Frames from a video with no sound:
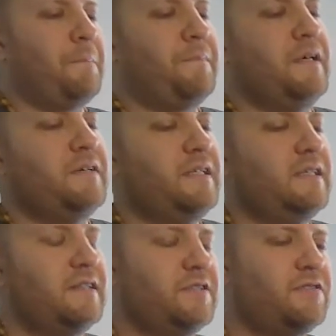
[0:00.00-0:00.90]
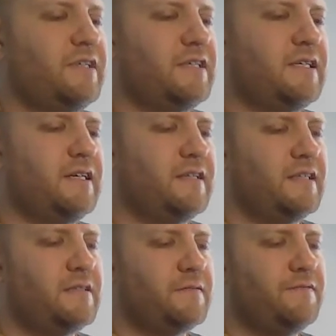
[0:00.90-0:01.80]
Now again, this
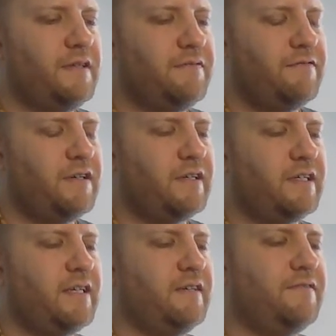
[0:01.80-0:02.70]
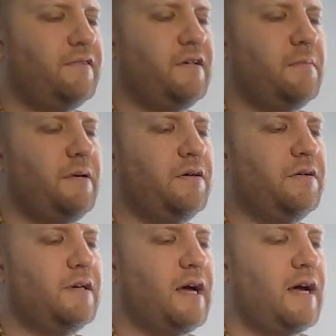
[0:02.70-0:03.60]
Tereketa, read very carefully
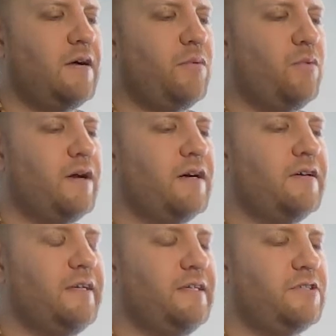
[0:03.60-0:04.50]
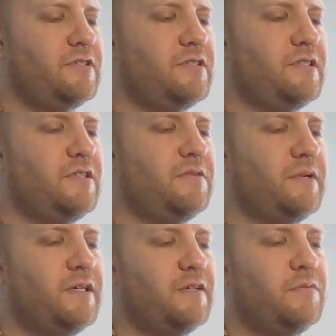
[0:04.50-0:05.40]
about where each is
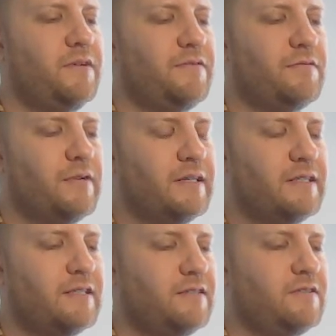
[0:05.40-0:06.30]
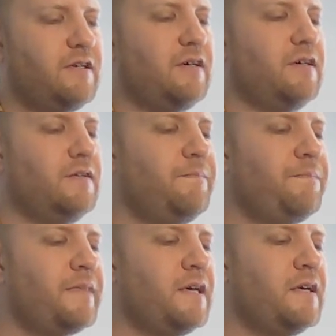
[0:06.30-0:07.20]
situated. We've written it in tall.
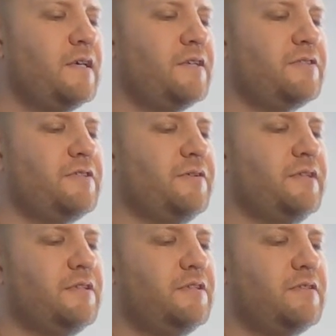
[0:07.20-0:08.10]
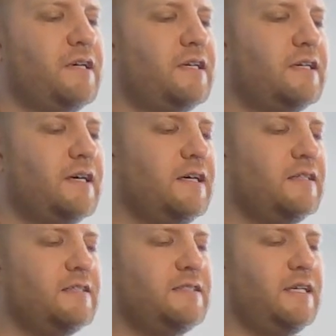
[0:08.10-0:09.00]
So the trekhe
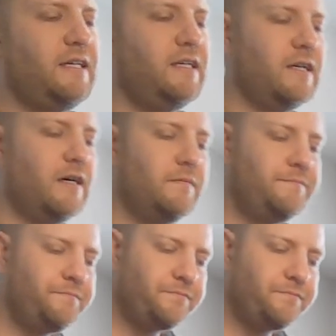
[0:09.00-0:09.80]
is taking up